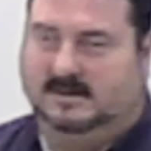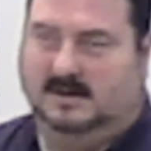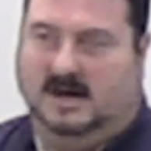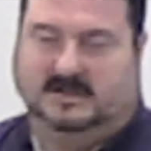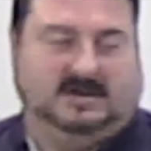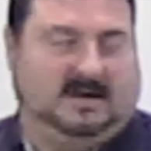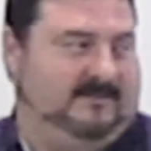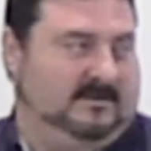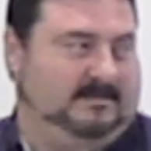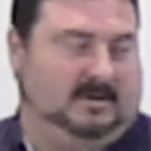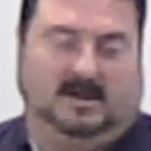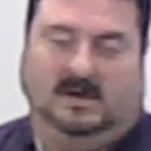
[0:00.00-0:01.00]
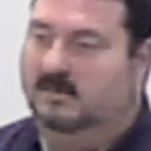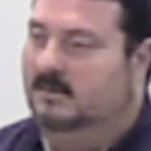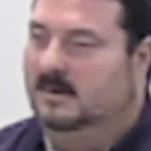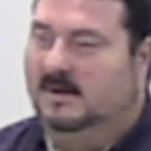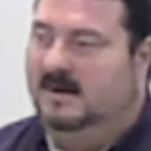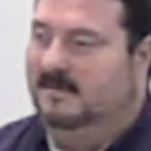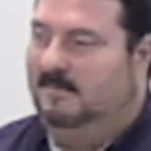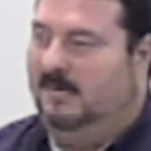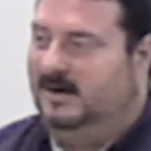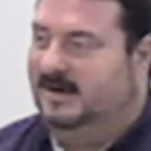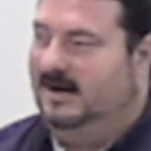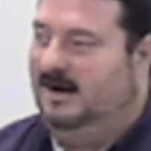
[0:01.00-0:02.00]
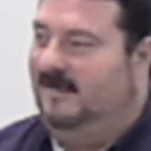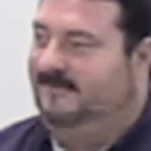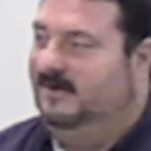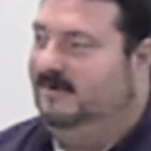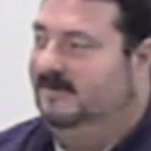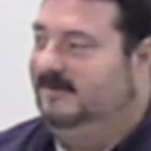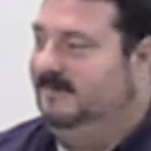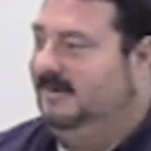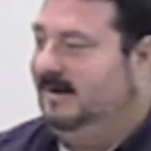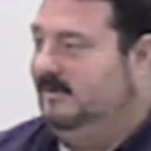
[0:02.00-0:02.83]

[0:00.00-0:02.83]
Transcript: awful below market offer, and they